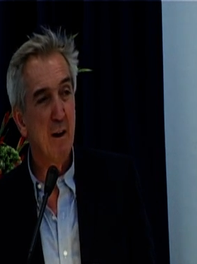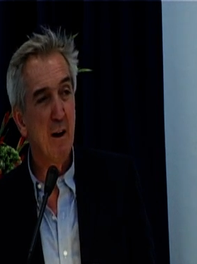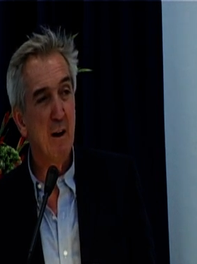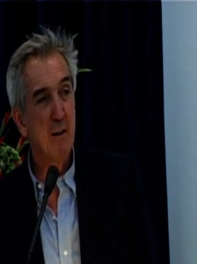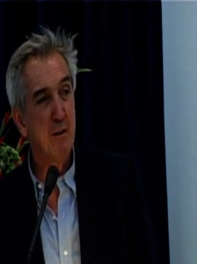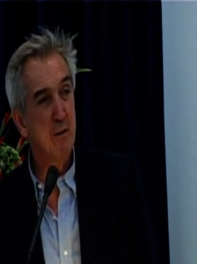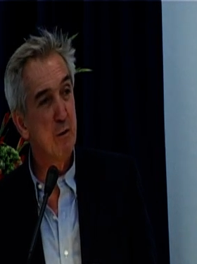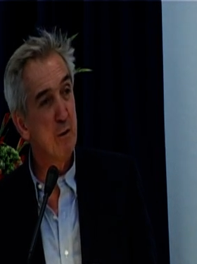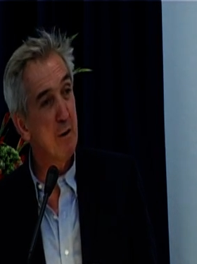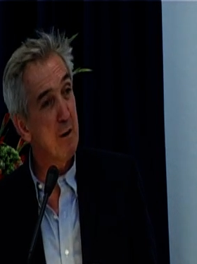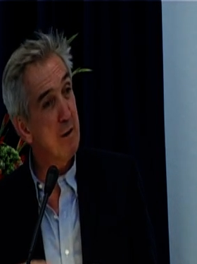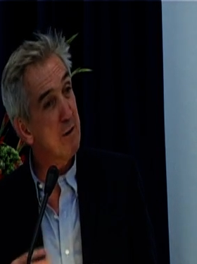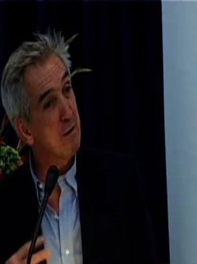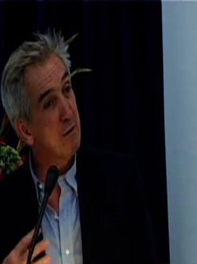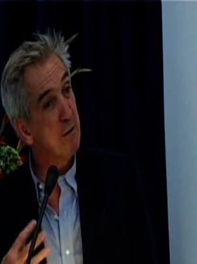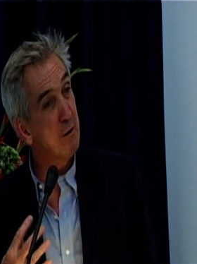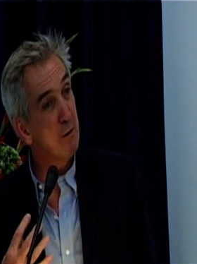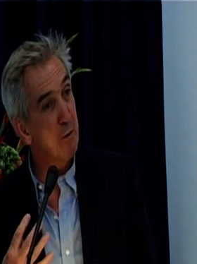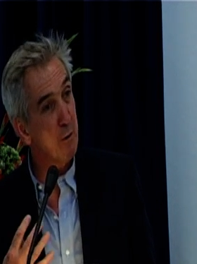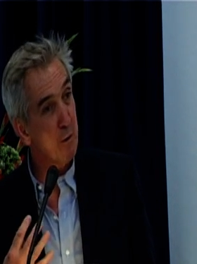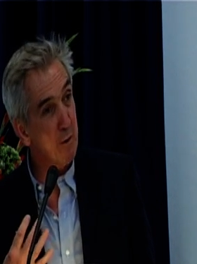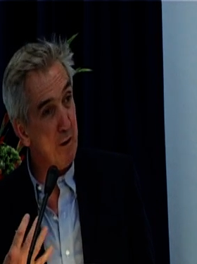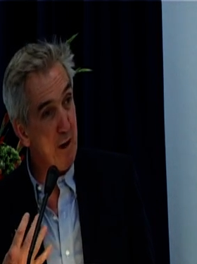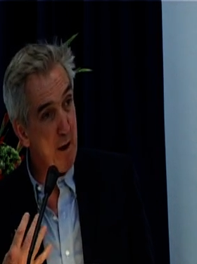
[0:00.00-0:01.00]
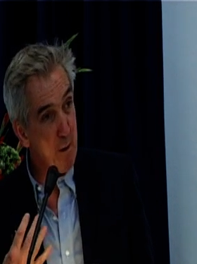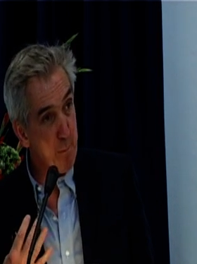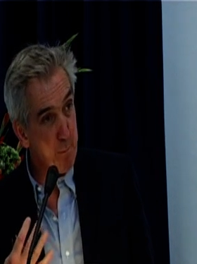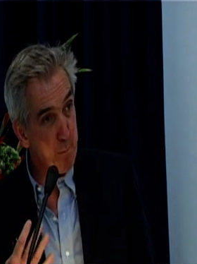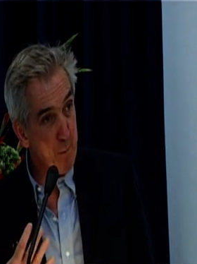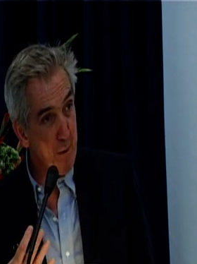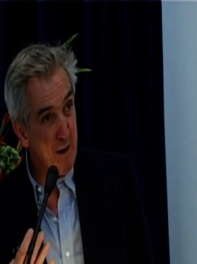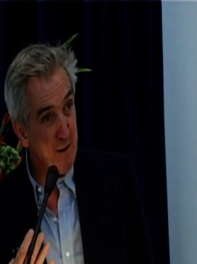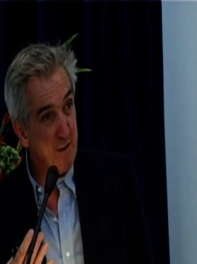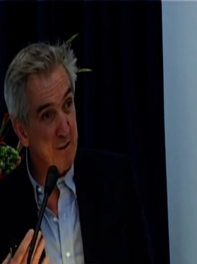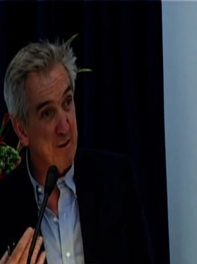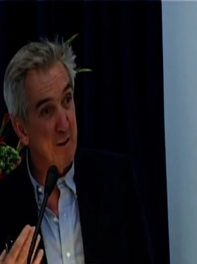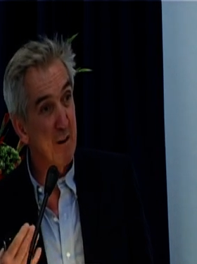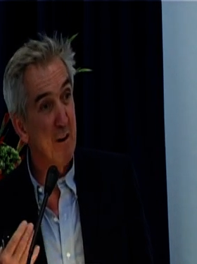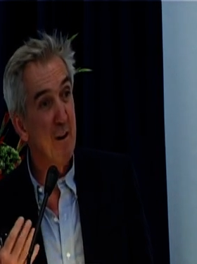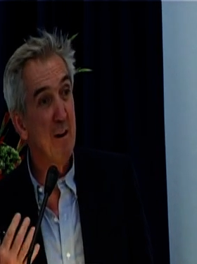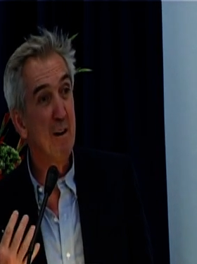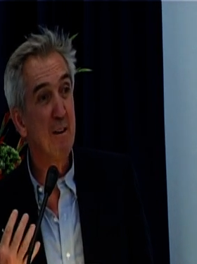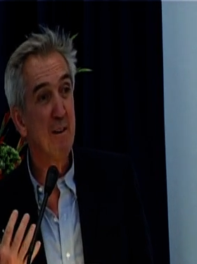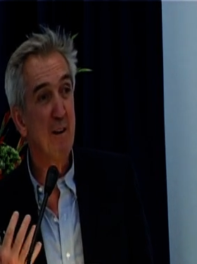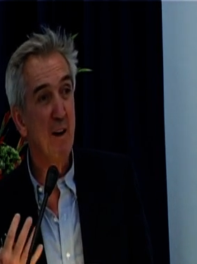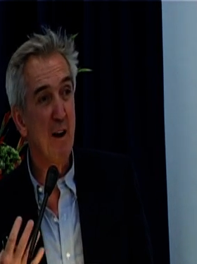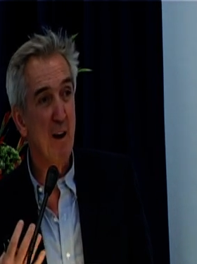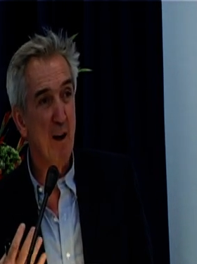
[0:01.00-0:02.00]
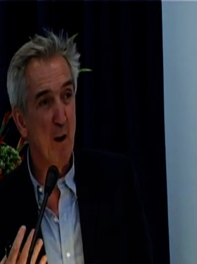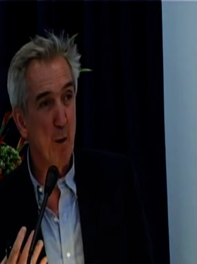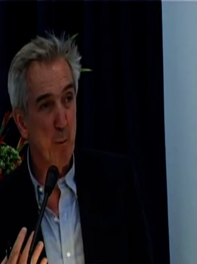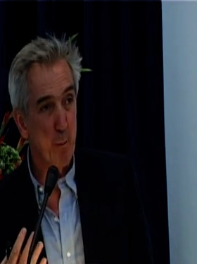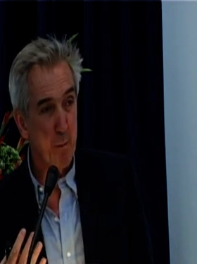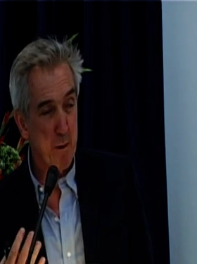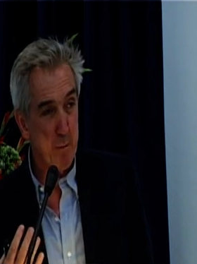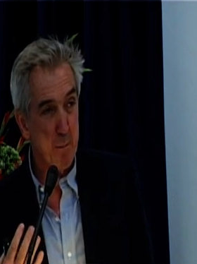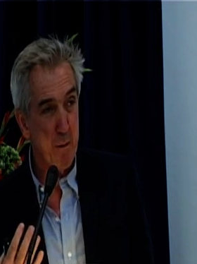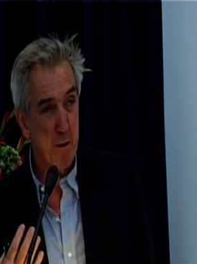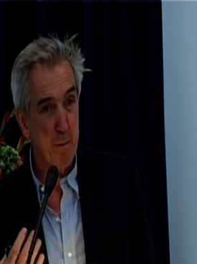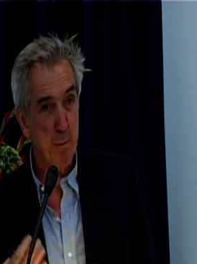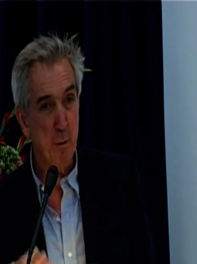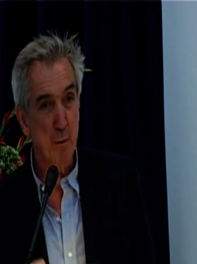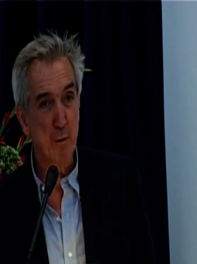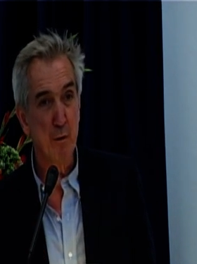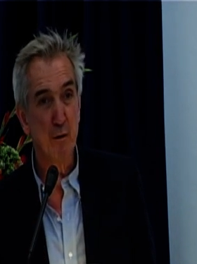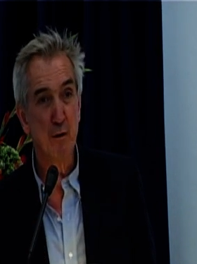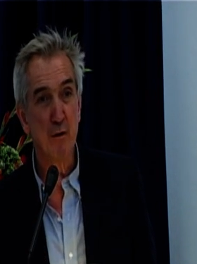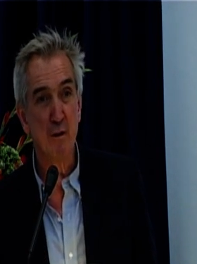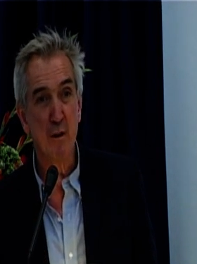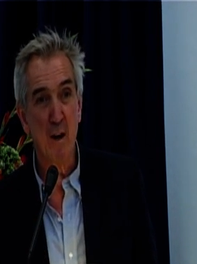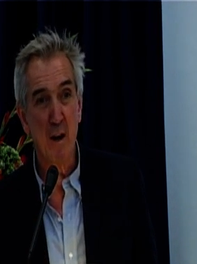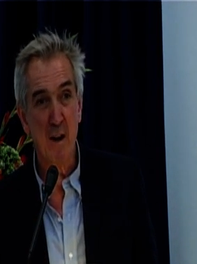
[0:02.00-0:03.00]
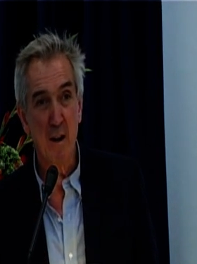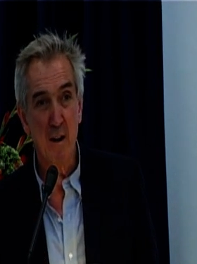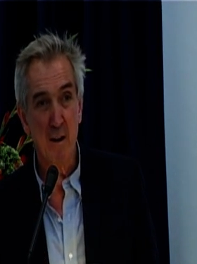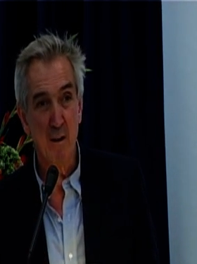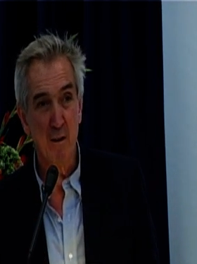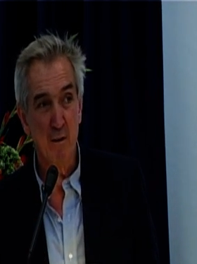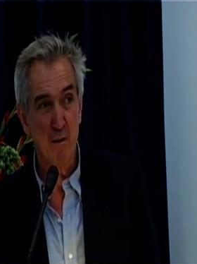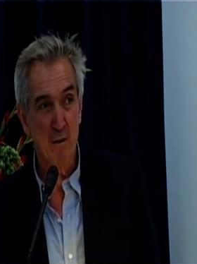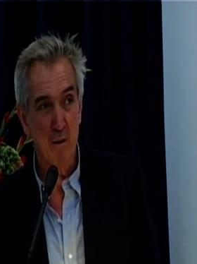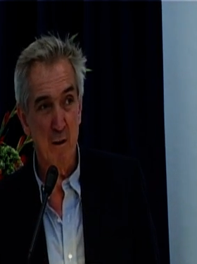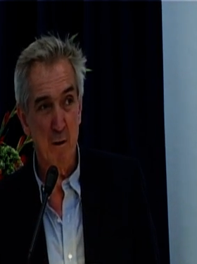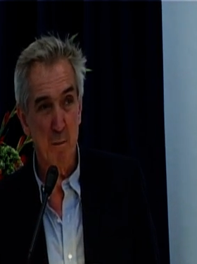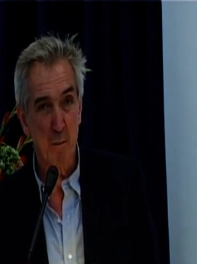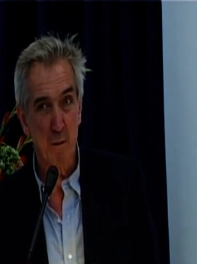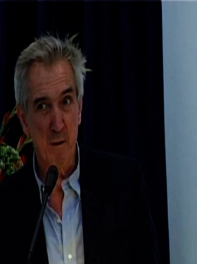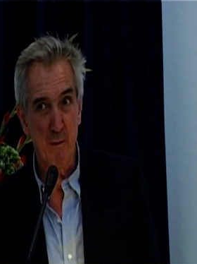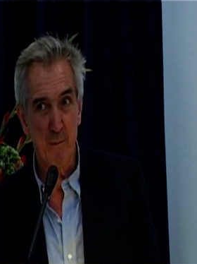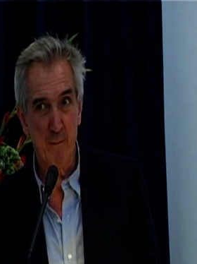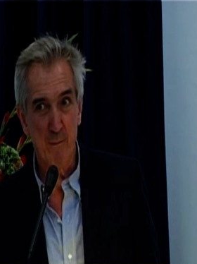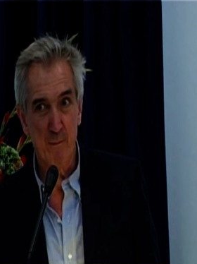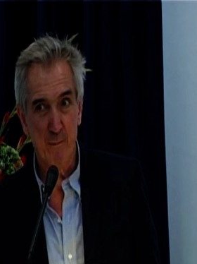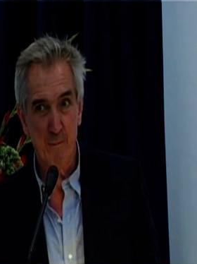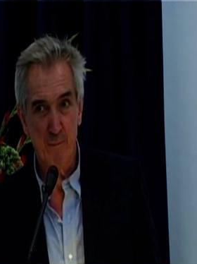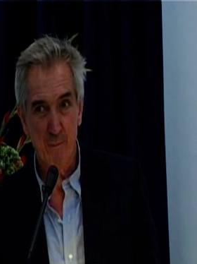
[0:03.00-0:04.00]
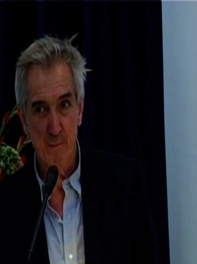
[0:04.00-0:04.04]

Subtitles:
and tried to get better at helping people stay in treatment.